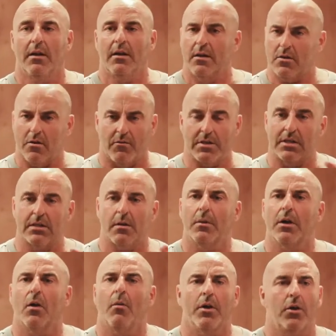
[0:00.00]
There's obviously
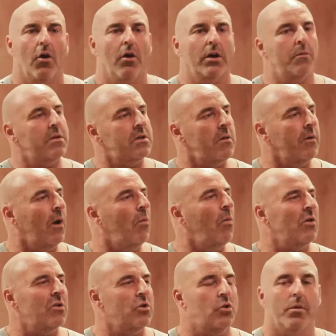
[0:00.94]
something going on, there was something I
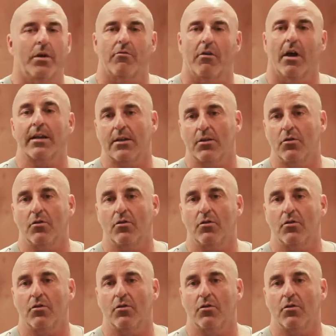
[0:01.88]
wasn't doing right,